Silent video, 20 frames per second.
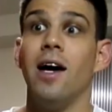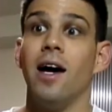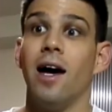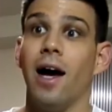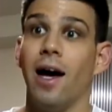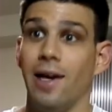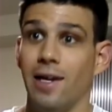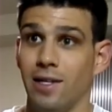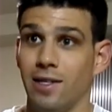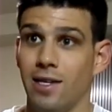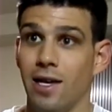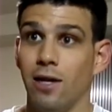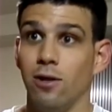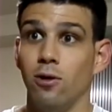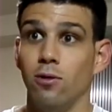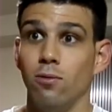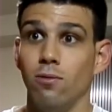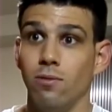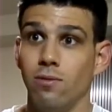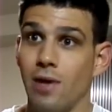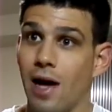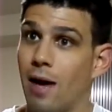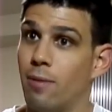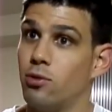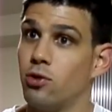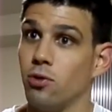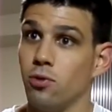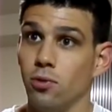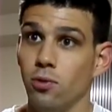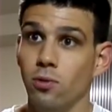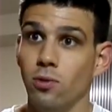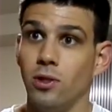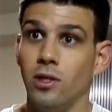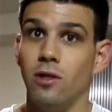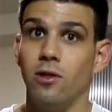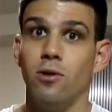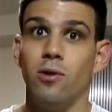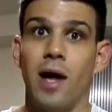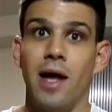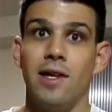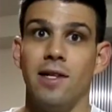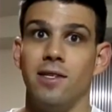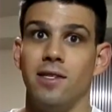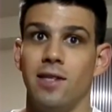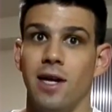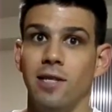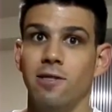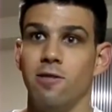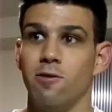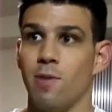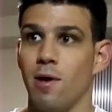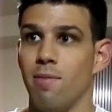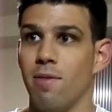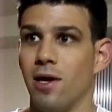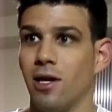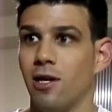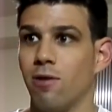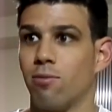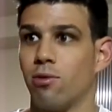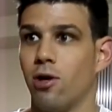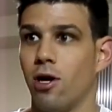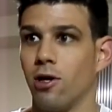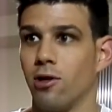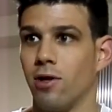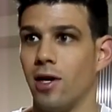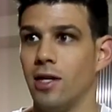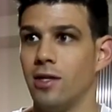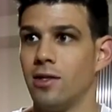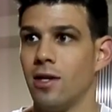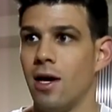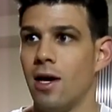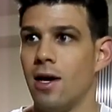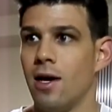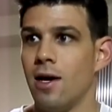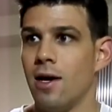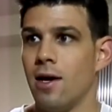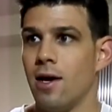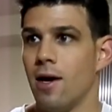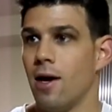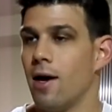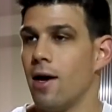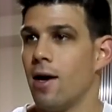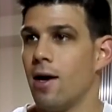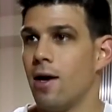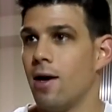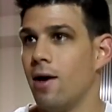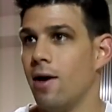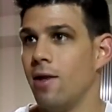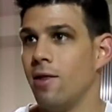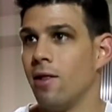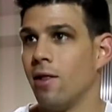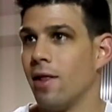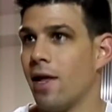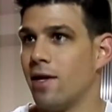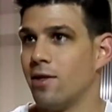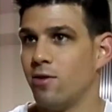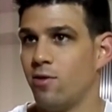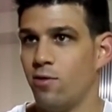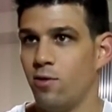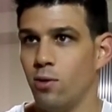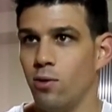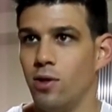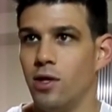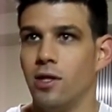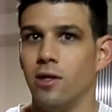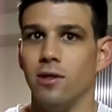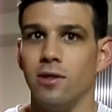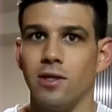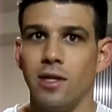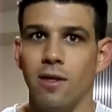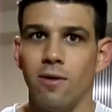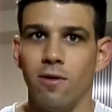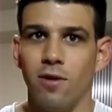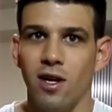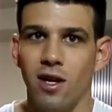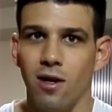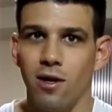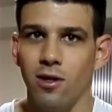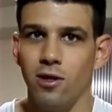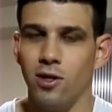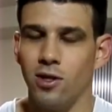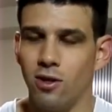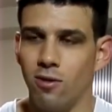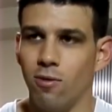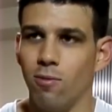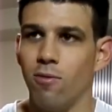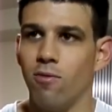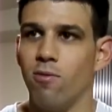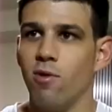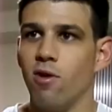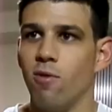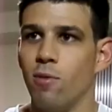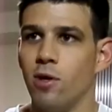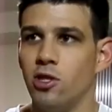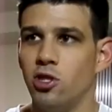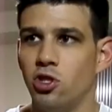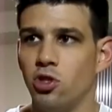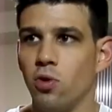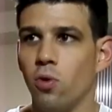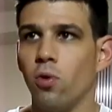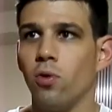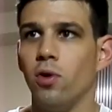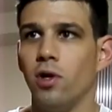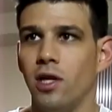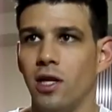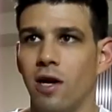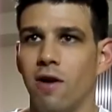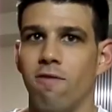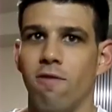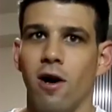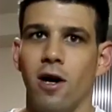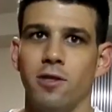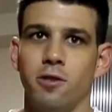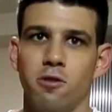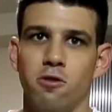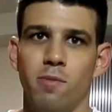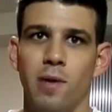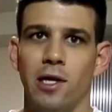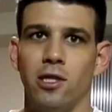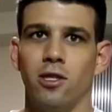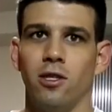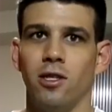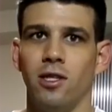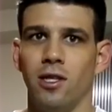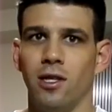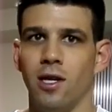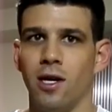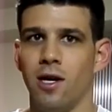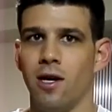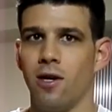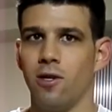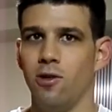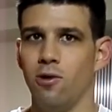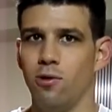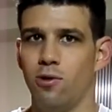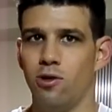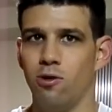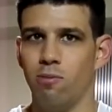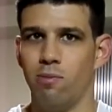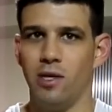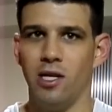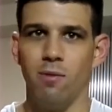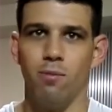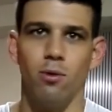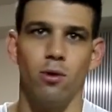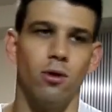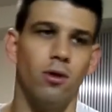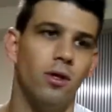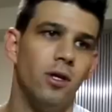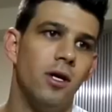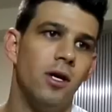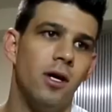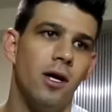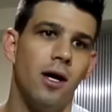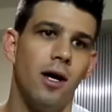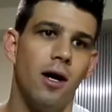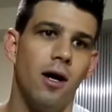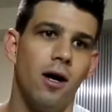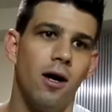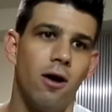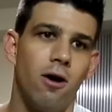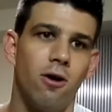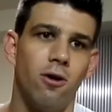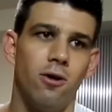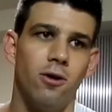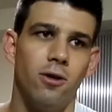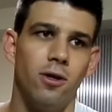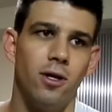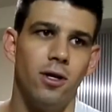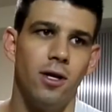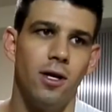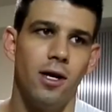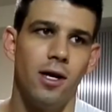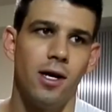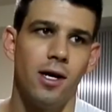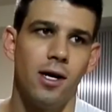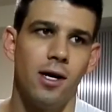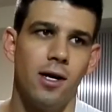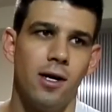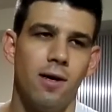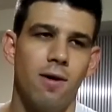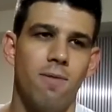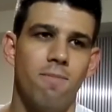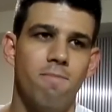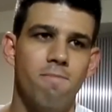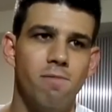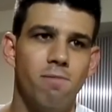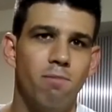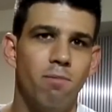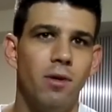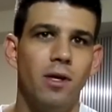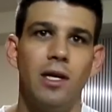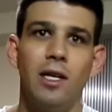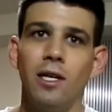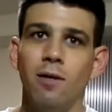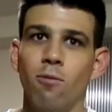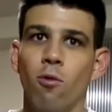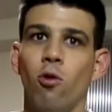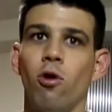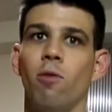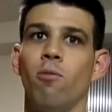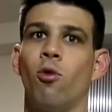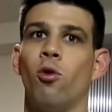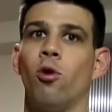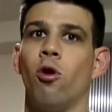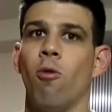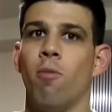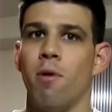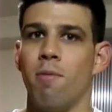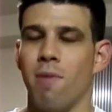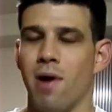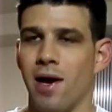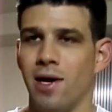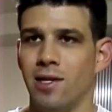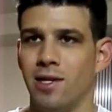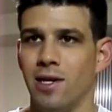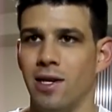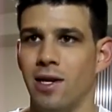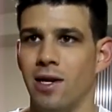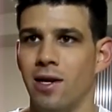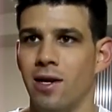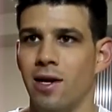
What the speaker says: I can tell you absolutely the United States has been making progress in the last few years, and the majority of us, especially YouTube people, are getting more and more open-minded,